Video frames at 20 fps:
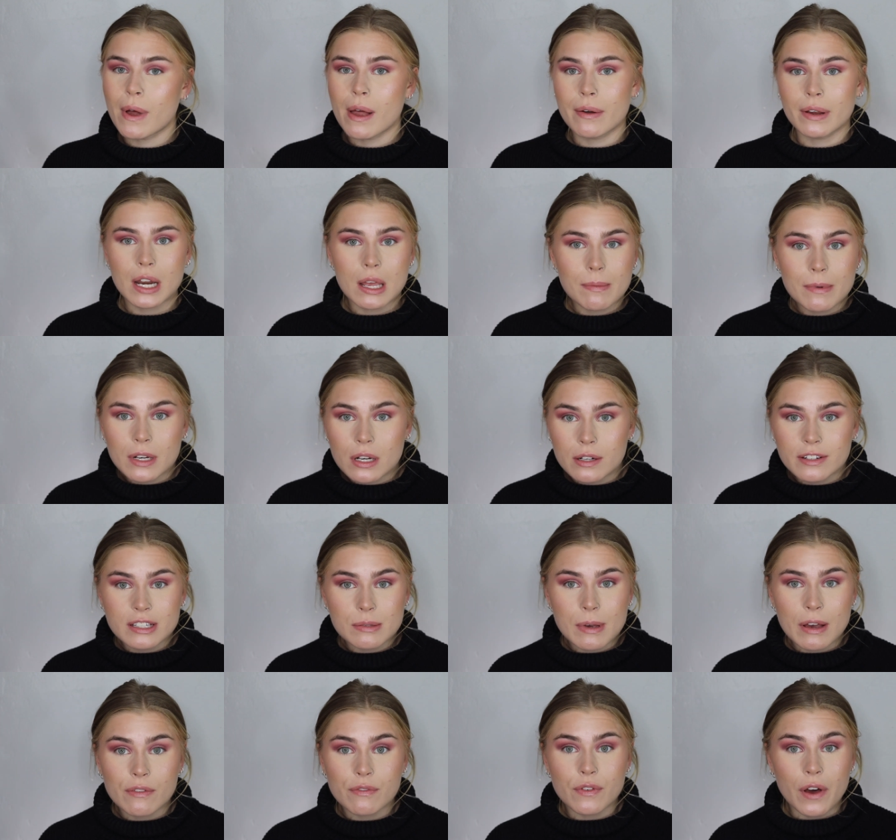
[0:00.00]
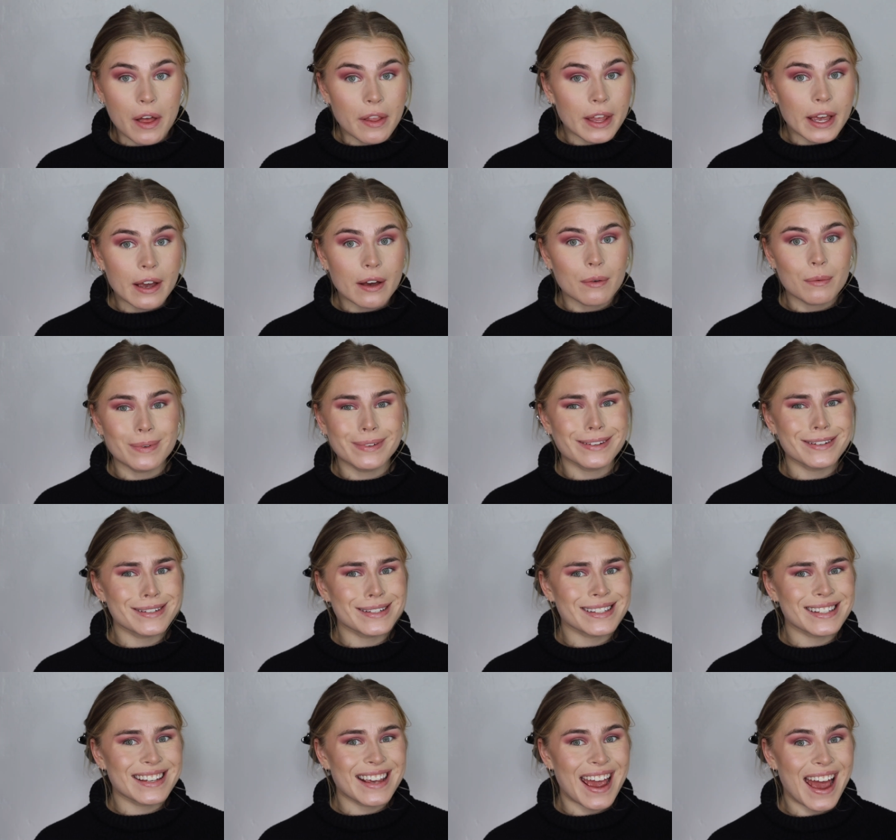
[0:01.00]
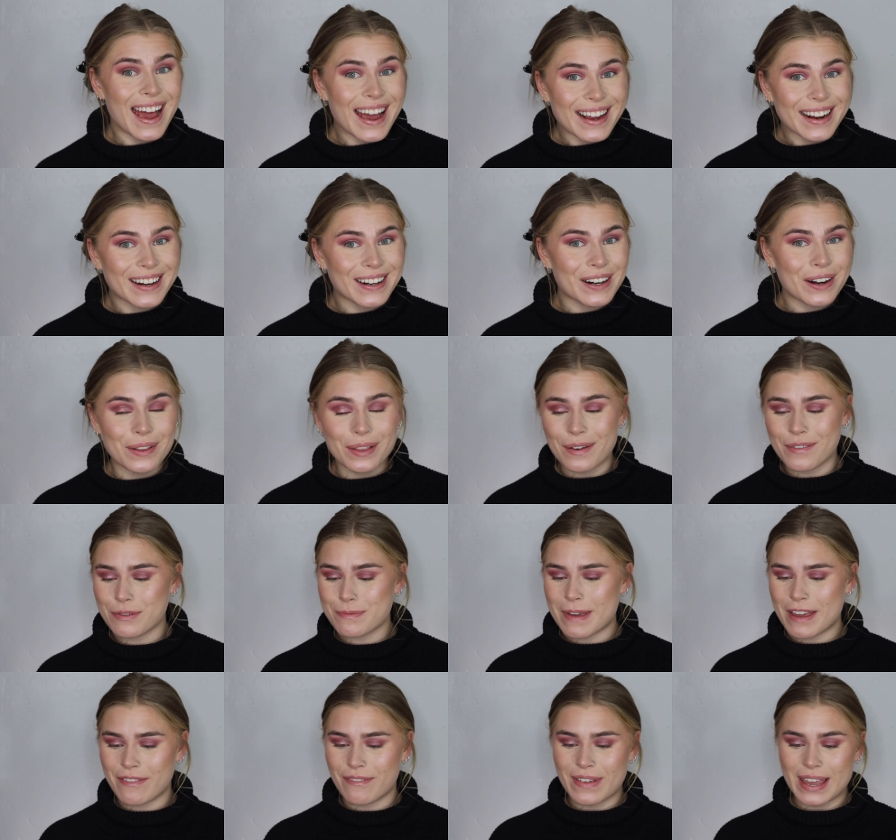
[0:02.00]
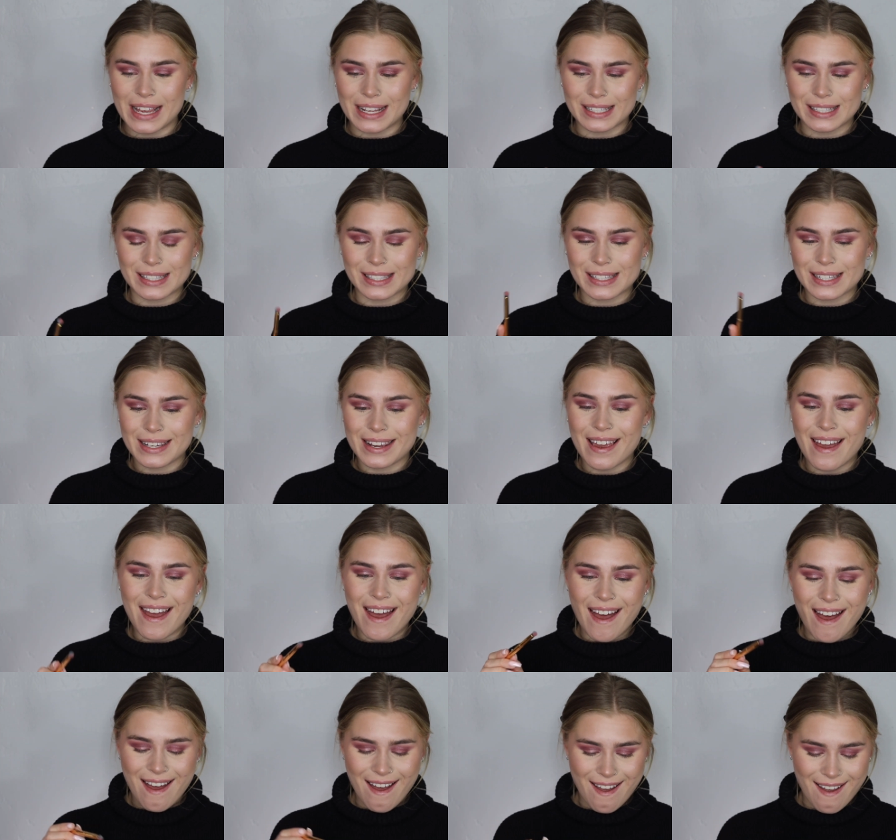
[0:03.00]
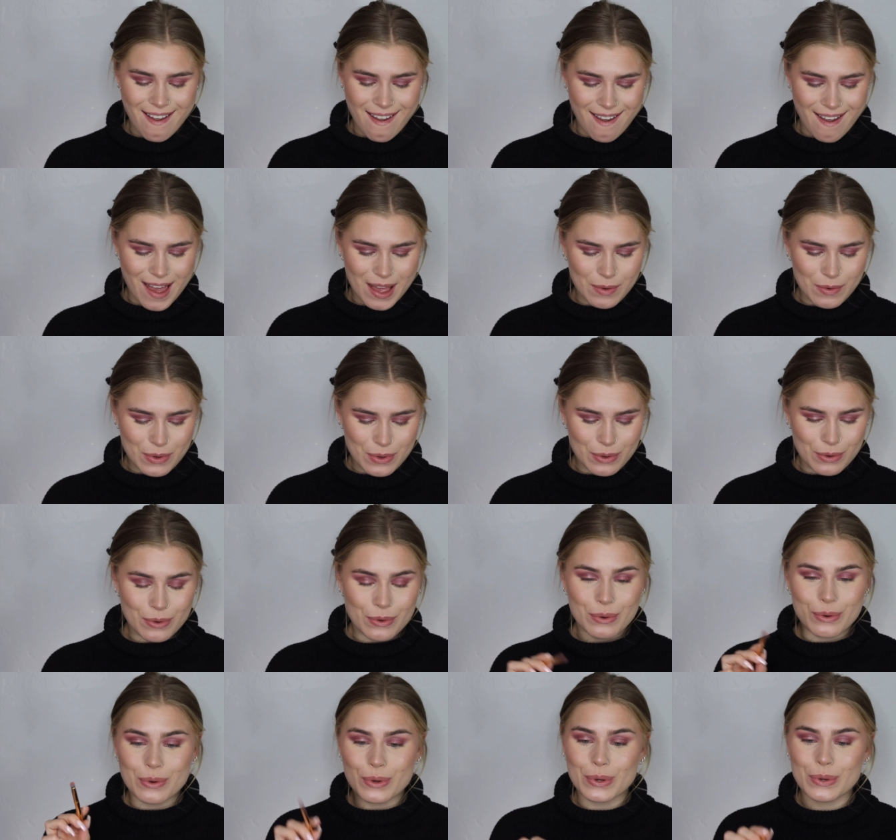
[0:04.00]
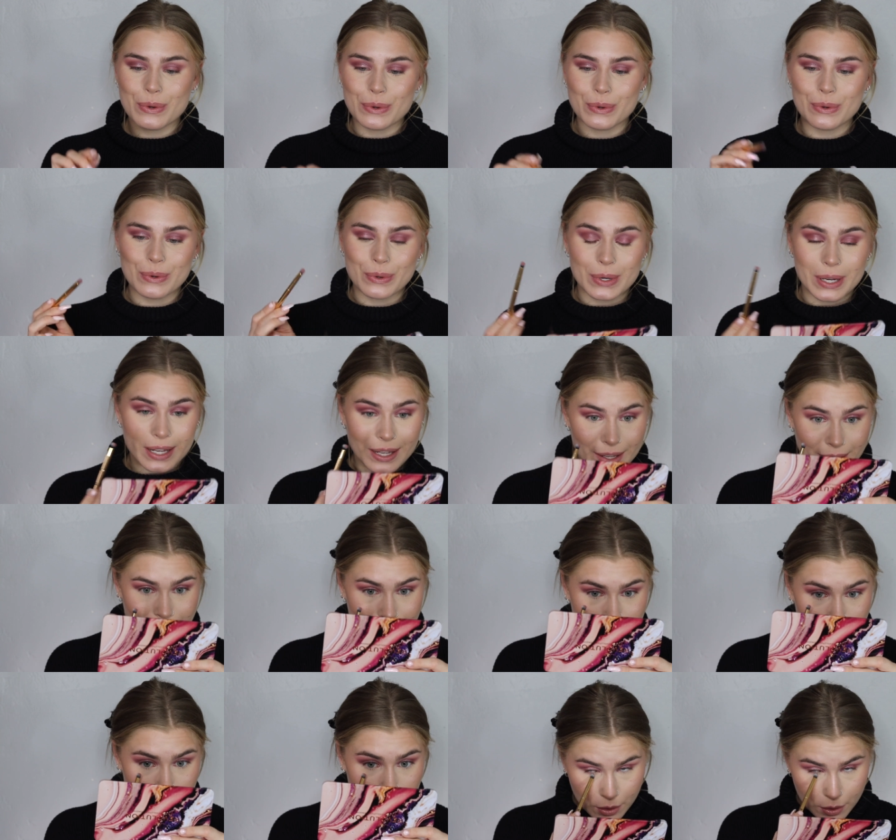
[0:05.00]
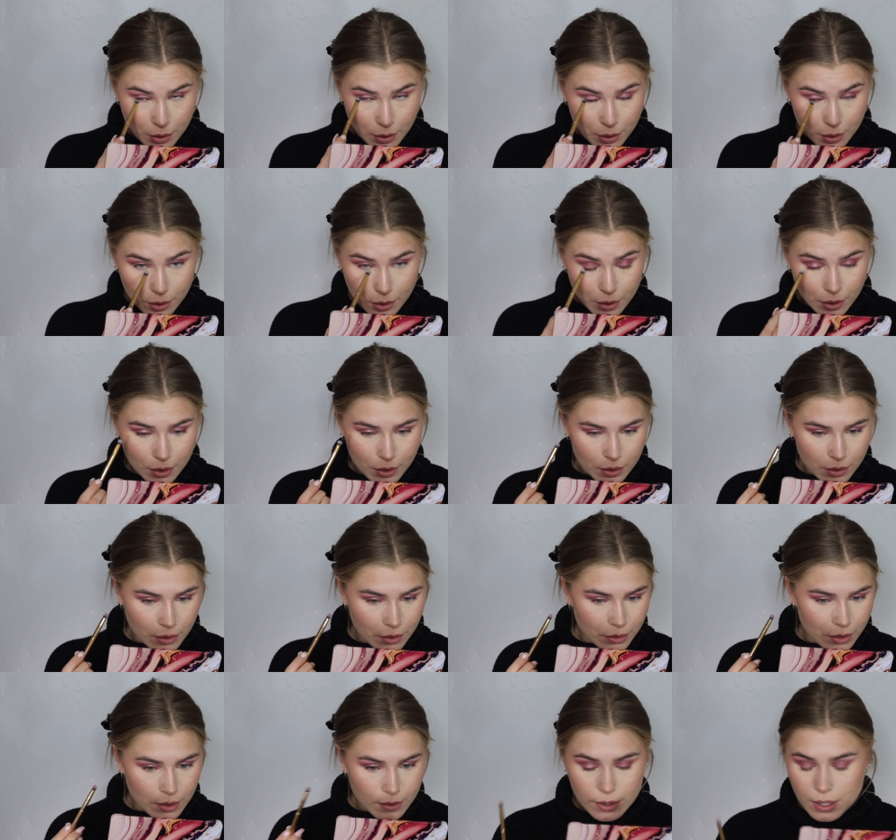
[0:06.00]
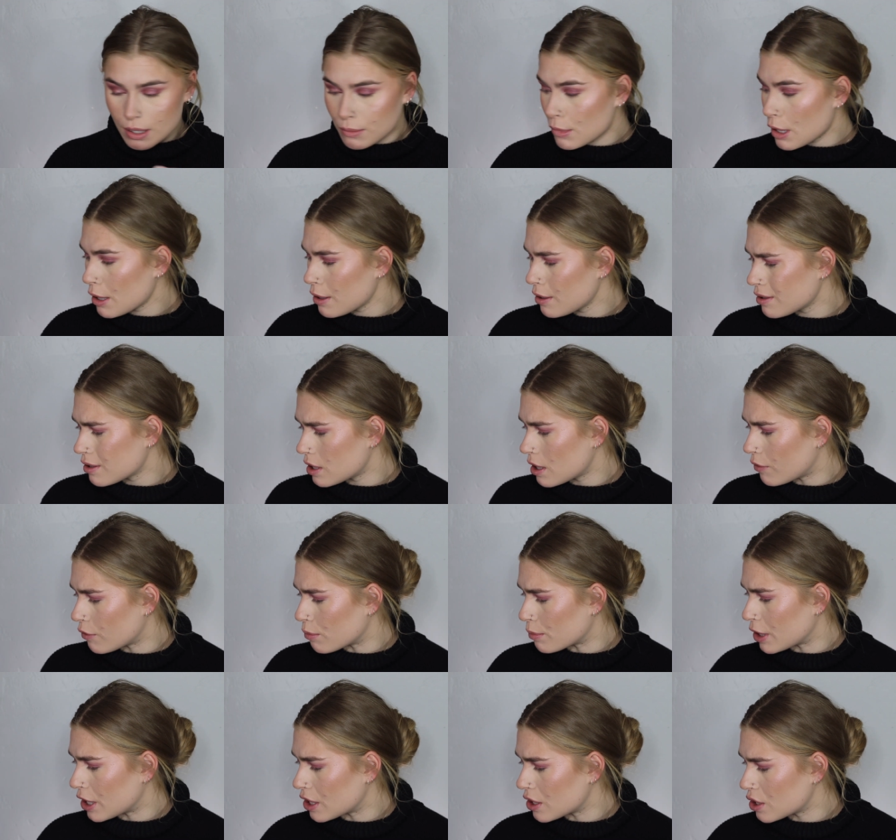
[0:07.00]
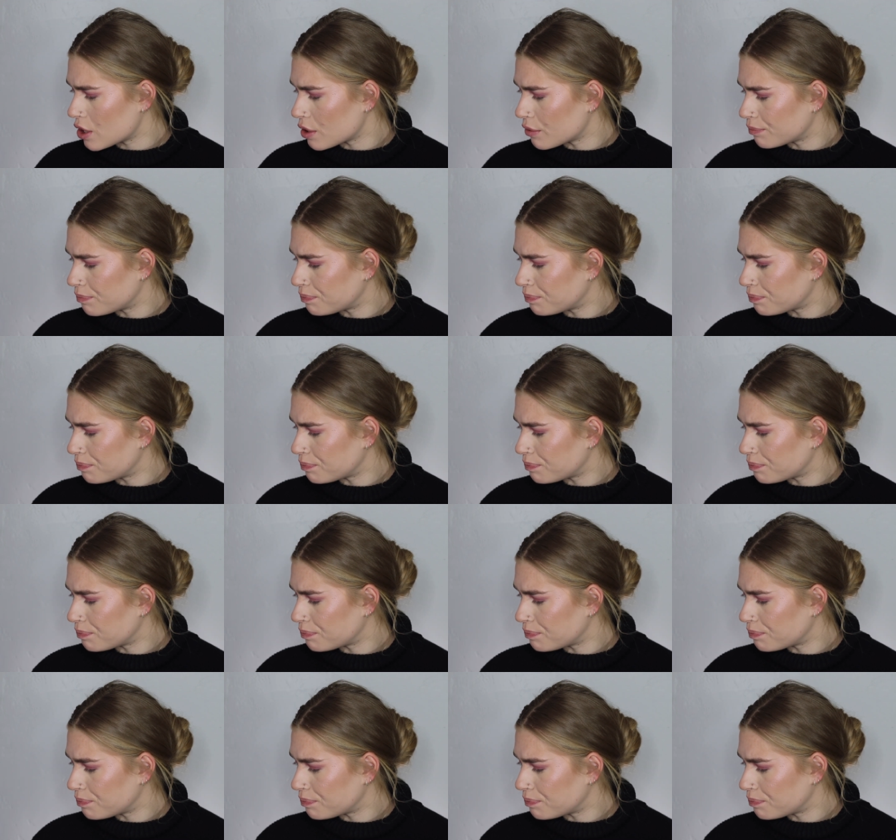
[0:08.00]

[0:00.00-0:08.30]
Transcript: why would I be nervous about fallout when there's cat hair all over my face? Yeah, woohoo! Oh, you know what? I might use a different brush.